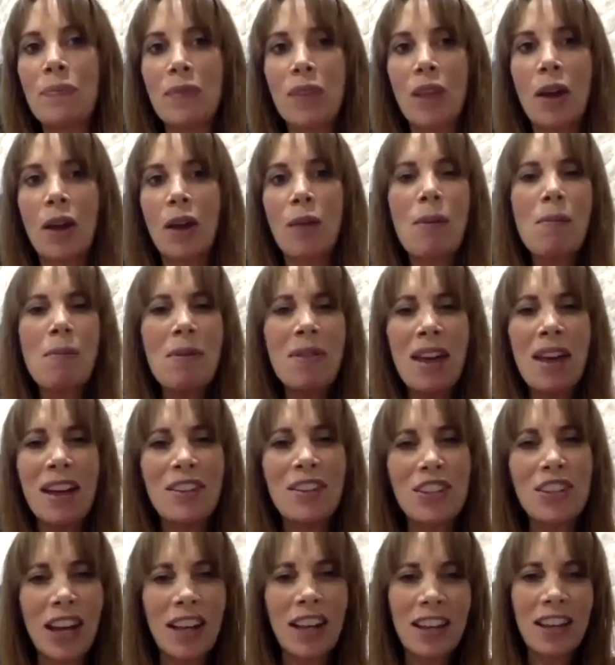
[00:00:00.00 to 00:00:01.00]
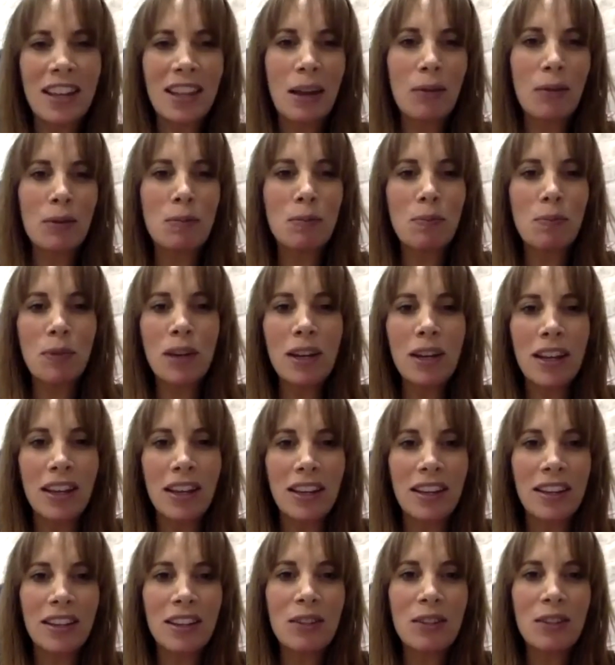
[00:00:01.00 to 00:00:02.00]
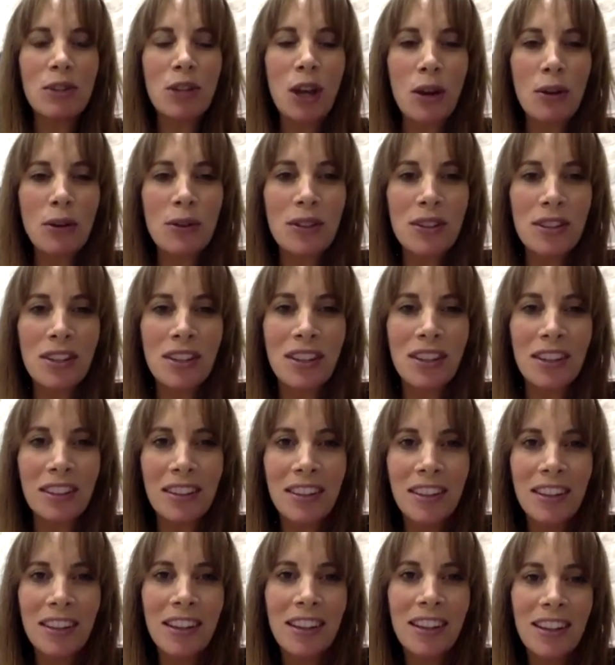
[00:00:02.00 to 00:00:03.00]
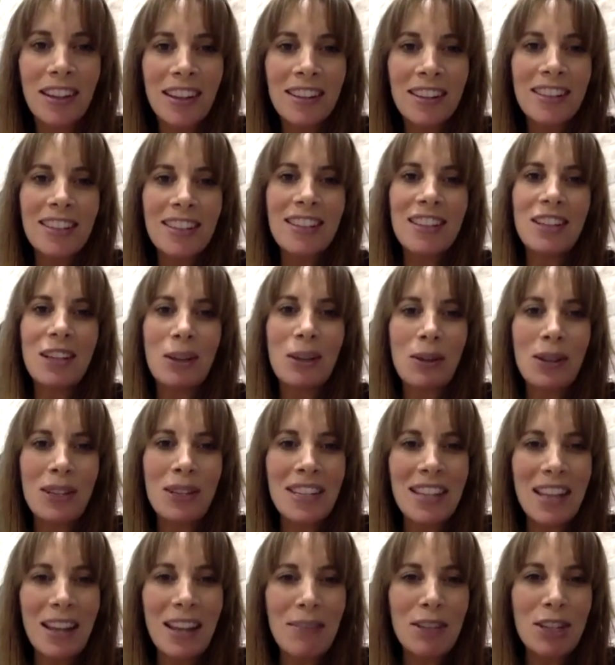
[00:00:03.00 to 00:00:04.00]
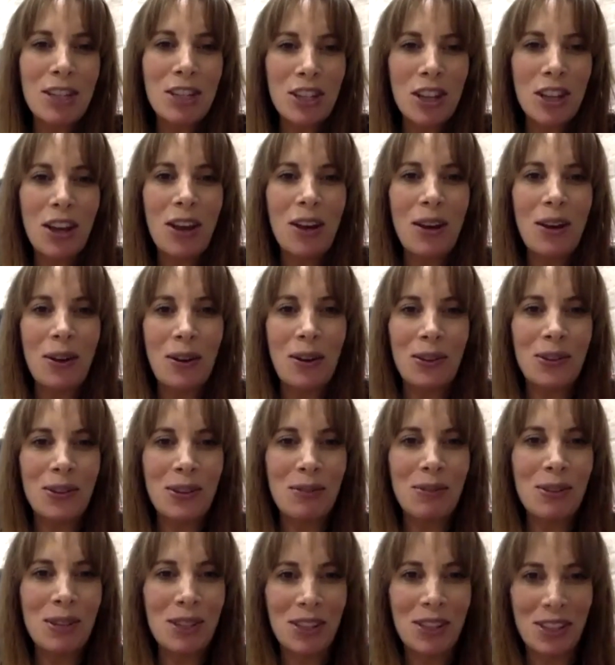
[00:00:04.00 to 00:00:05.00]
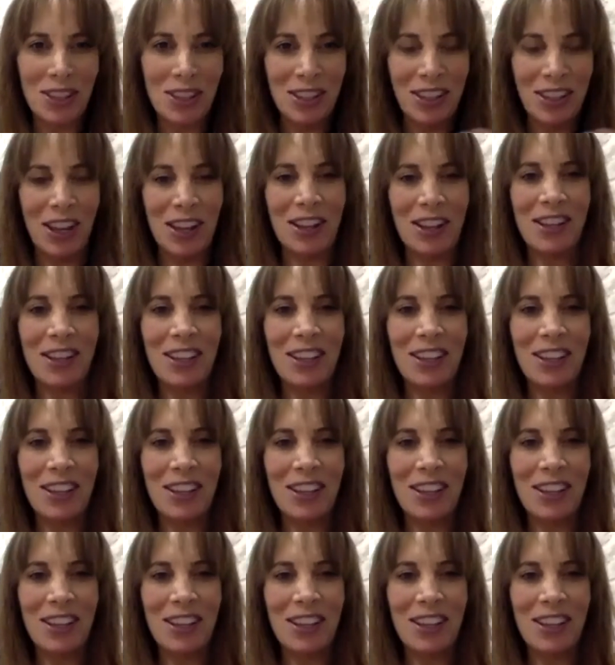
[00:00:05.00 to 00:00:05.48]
I remember that, Jacky. That was brilliant. You chose to, didn't you? He didn't have his shirt on. It was just like,